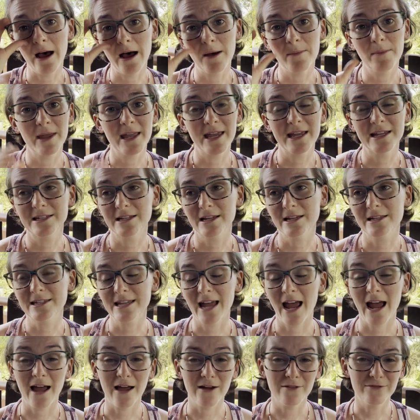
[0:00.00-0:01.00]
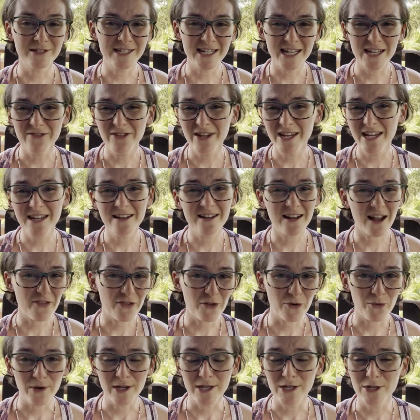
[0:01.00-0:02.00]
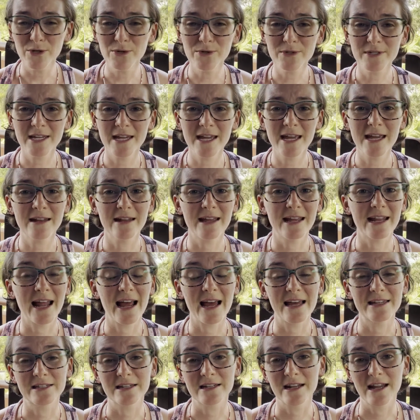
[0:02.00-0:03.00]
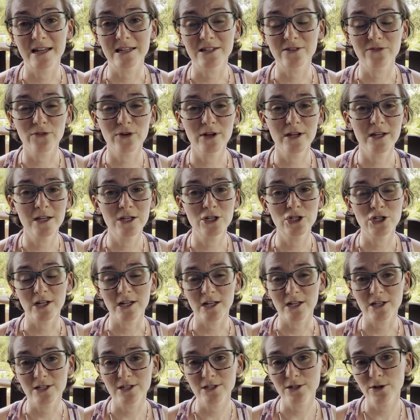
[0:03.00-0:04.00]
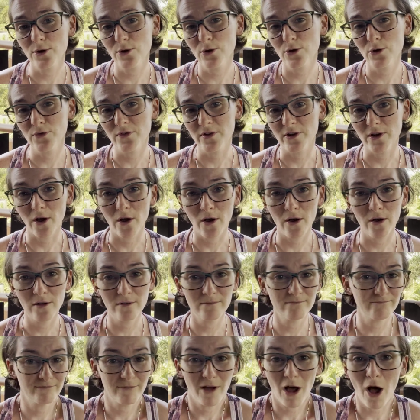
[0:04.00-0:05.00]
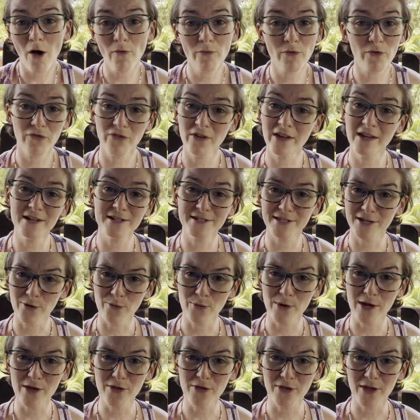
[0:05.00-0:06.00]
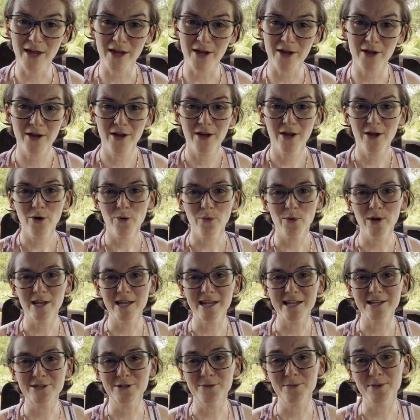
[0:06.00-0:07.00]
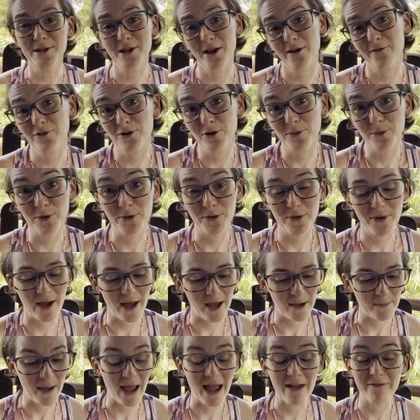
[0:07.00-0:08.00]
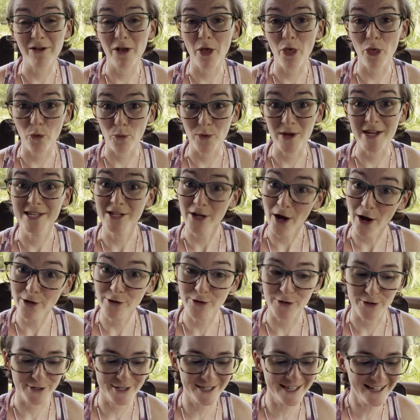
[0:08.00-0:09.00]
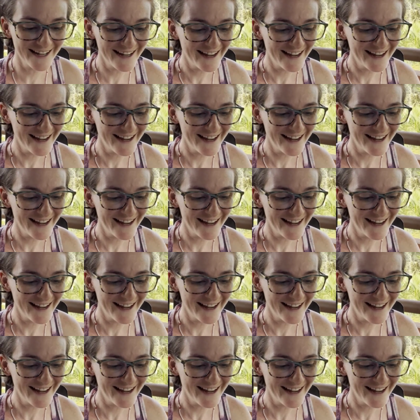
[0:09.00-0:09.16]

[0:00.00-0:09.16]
It does have TV, not that we use it. It has a nice fridge and a stove and all the things that we think we need to be comfortable having 3 toddlers.